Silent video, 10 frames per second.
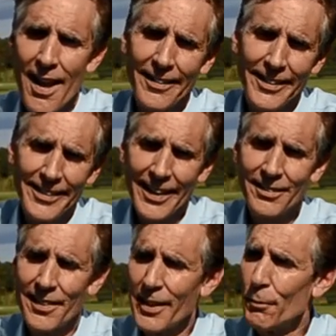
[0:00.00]
And the
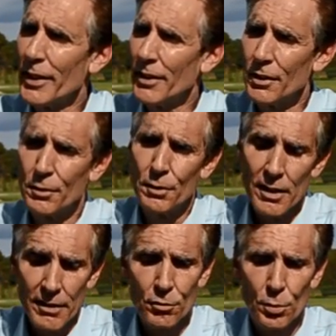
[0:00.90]
next thing we knew,
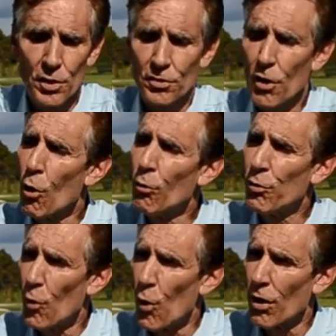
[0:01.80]
this was oh
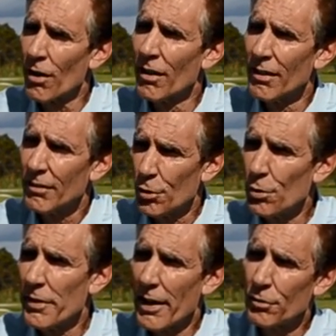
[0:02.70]
four, two
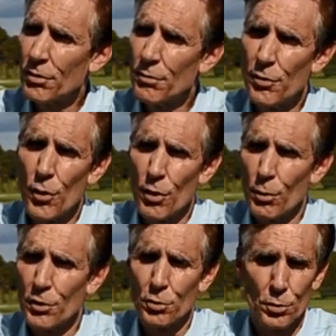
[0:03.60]
thousand four,
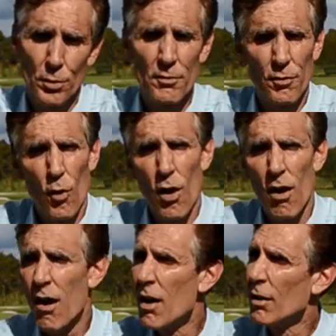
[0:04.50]
which was when four
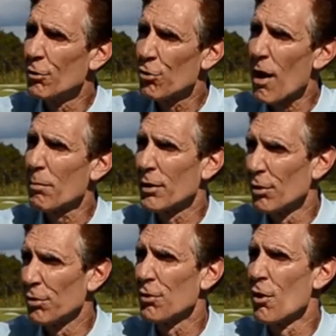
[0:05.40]

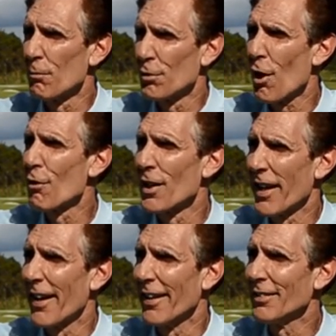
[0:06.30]
tropical storms,
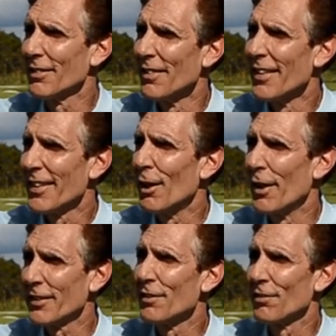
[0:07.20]
hurricanes, you know,
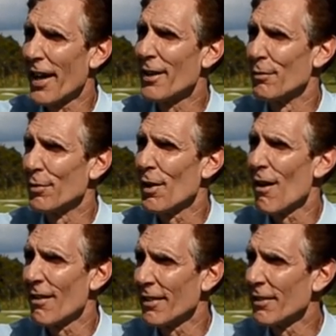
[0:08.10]
hit the state of
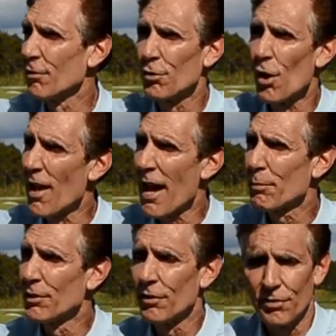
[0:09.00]
Florida. This all
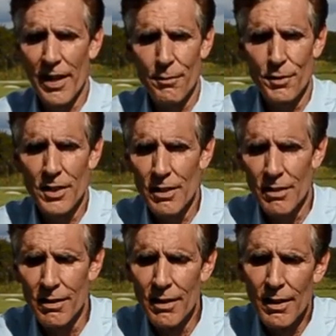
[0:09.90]
happened the same year.